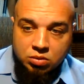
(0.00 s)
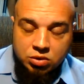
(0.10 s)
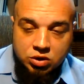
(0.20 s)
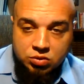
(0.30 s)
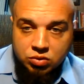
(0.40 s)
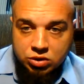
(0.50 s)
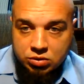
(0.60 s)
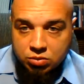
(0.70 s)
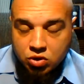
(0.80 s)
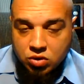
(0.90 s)
I believe one's
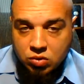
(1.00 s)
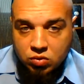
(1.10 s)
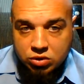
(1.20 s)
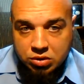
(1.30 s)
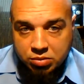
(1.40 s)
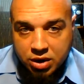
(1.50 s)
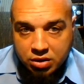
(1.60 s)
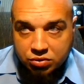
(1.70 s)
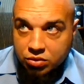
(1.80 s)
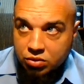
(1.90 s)
in Mark, one's in
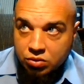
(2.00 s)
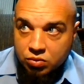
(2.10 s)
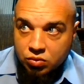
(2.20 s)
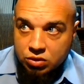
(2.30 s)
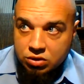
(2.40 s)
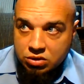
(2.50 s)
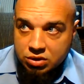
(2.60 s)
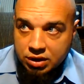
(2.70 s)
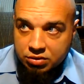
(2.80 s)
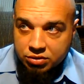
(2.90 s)
Matthew, one's in
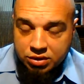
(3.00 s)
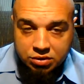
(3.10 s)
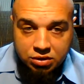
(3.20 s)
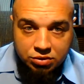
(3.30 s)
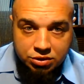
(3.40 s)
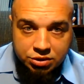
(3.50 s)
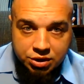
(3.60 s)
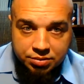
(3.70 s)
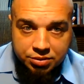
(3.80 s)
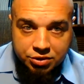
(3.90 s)
Second Thessalonians
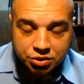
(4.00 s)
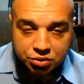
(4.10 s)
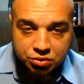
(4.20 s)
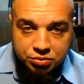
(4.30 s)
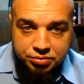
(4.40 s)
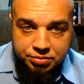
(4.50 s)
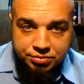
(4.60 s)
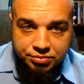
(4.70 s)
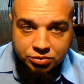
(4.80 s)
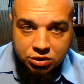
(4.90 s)
chapter 2,
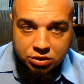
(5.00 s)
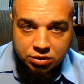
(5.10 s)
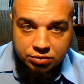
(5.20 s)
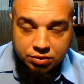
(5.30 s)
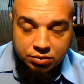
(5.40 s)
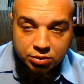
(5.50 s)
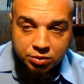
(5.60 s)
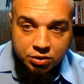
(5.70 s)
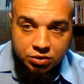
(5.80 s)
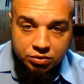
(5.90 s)
if I
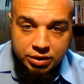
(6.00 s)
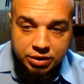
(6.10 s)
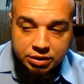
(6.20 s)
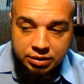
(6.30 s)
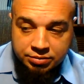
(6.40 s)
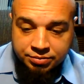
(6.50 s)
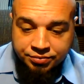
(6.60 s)
remember correctly.